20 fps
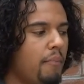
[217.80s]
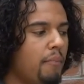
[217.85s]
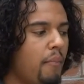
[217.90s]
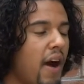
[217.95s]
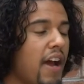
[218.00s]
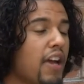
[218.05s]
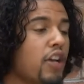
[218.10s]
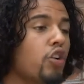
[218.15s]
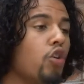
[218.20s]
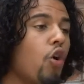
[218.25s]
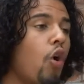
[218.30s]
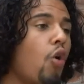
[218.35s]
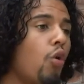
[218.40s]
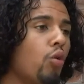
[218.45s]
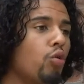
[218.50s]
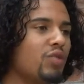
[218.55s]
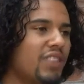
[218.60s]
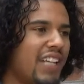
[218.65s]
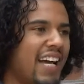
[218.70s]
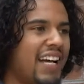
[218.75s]
my
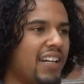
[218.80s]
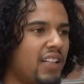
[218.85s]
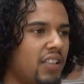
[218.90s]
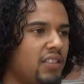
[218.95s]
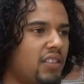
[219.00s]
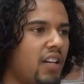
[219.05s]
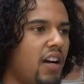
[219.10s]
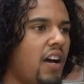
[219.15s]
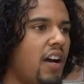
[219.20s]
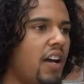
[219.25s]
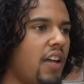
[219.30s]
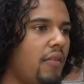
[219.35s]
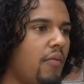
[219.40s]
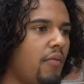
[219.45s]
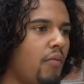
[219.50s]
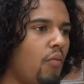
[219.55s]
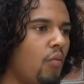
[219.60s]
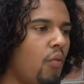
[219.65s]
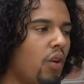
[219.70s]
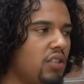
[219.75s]
goals at the
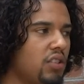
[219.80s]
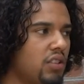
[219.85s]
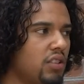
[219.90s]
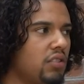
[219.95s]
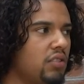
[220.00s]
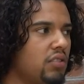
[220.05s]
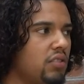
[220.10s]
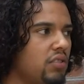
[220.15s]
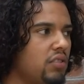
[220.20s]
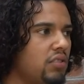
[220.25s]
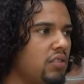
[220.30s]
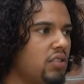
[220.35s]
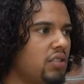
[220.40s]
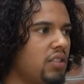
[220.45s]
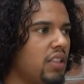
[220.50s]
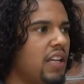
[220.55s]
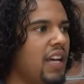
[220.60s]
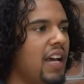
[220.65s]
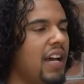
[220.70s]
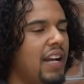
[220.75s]
time wasn't just
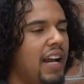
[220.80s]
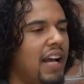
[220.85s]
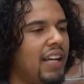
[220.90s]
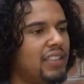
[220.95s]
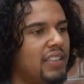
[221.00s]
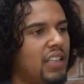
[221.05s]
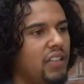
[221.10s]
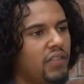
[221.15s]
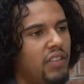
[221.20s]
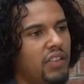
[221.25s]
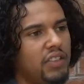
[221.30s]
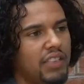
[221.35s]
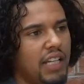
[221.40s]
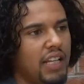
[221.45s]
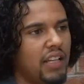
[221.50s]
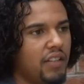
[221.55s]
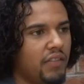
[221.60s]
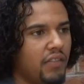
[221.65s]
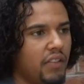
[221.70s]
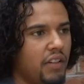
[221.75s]
to get an asset for the
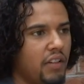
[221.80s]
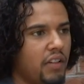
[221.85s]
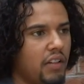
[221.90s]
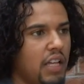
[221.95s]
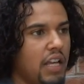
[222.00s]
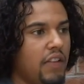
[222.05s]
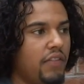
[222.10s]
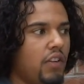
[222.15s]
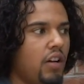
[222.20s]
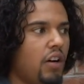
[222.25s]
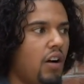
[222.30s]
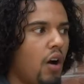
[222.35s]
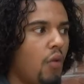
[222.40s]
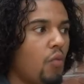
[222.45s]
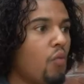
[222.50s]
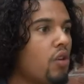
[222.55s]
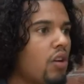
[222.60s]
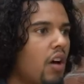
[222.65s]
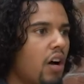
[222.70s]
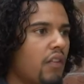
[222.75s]
sake of it. Even though I
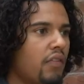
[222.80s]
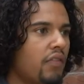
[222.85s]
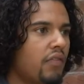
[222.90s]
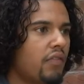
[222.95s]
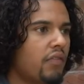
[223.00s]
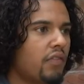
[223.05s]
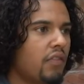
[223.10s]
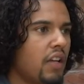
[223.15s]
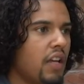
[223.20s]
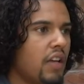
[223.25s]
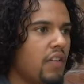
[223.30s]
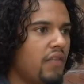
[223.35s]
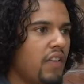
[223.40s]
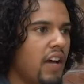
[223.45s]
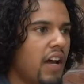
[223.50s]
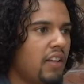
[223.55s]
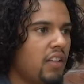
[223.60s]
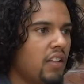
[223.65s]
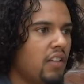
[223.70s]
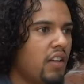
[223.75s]
would have, if
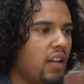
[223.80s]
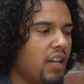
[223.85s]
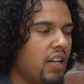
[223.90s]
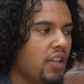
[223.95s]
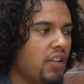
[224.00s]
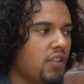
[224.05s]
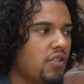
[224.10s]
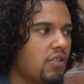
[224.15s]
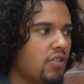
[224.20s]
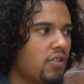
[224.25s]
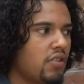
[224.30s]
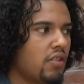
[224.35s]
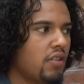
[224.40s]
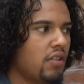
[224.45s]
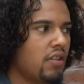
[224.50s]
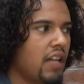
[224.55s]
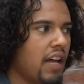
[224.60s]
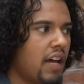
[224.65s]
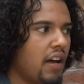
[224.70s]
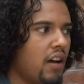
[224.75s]
I had the knowledge
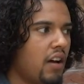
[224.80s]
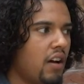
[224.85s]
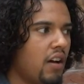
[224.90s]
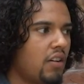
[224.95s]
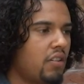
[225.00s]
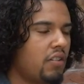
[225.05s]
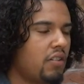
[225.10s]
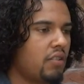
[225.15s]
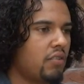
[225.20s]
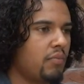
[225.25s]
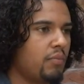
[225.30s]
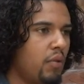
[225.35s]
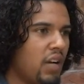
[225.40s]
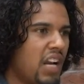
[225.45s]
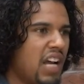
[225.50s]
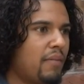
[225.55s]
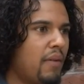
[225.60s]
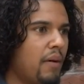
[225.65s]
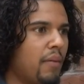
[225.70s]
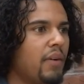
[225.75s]
that I could
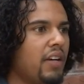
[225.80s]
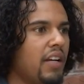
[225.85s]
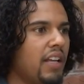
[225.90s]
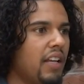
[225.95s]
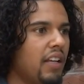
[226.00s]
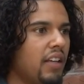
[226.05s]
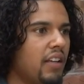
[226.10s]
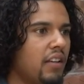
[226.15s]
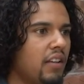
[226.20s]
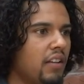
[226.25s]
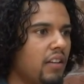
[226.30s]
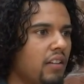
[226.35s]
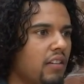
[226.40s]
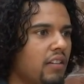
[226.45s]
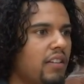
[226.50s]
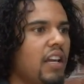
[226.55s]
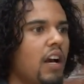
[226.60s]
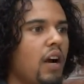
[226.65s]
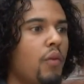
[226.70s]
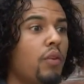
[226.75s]
pull out my money,
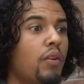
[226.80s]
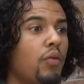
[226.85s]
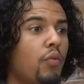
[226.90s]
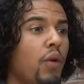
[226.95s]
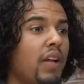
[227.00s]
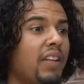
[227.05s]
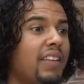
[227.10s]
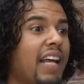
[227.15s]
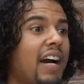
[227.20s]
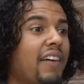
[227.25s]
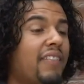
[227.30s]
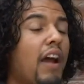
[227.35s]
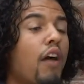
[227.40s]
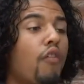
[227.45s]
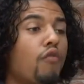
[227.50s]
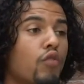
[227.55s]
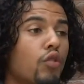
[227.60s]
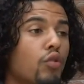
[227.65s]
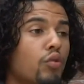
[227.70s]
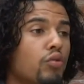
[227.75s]
I would have went down
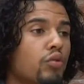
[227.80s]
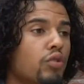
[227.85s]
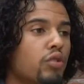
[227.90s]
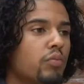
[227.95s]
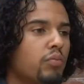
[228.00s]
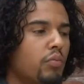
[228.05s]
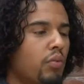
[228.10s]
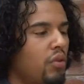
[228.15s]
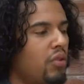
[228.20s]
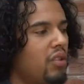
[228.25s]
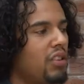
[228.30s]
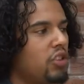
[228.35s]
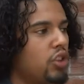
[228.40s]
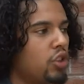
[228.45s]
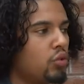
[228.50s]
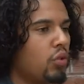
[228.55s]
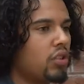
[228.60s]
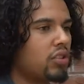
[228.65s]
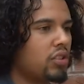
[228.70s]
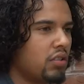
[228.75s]
that route, but it
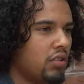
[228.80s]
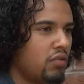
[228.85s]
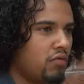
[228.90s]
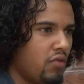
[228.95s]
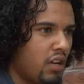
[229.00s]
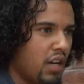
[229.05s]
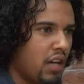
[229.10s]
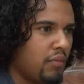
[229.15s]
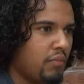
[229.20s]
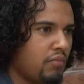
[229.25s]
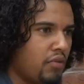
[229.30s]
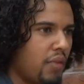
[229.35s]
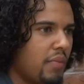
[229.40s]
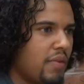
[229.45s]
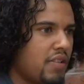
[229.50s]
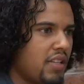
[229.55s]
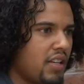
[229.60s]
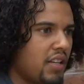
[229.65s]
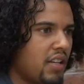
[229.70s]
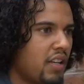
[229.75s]
just wasn't the right
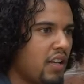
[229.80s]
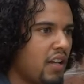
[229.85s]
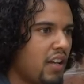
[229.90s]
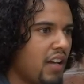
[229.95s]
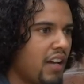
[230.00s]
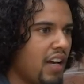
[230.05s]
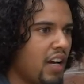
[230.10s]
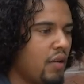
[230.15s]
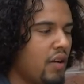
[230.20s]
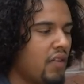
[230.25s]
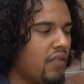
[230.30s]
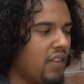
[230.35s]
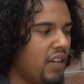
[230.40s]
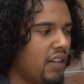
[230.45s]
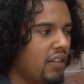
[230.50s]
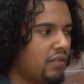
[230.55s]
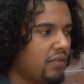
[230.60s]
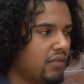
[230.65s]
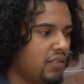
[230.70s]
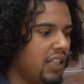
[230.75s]
property.
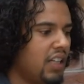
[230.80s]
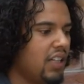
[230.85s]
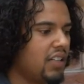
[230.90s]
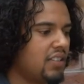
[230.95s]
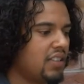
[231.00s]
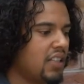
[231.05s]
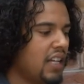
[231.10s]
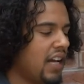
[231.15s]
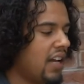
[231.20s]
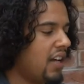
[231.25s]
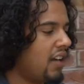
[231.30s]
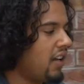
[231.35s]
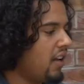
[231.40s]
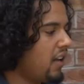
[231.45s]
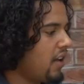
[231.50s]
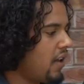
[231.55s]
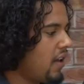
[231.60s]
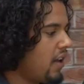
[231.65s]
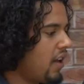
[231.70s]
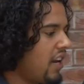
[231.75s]
However, second to that,
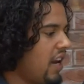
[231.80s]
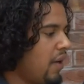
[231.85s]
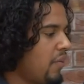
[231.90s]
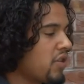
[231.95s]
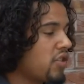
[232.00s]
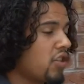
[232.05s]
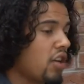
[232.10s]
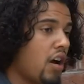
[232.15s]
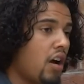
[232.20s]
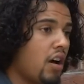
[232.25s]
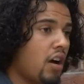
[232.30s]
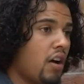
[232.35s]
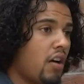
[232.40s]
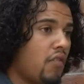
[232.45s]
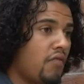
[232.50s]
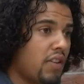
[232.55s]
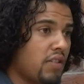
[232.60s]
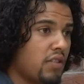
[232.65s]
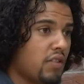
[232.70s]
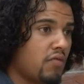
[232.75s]
let me start
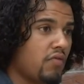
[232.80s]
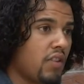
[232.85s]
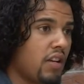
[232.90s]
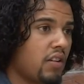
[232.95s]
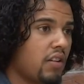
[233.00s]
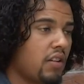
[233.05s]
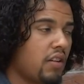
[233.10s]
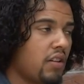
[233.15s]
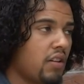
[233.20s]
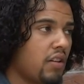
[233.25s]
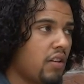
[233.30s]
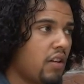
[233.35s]
a rent-to-rent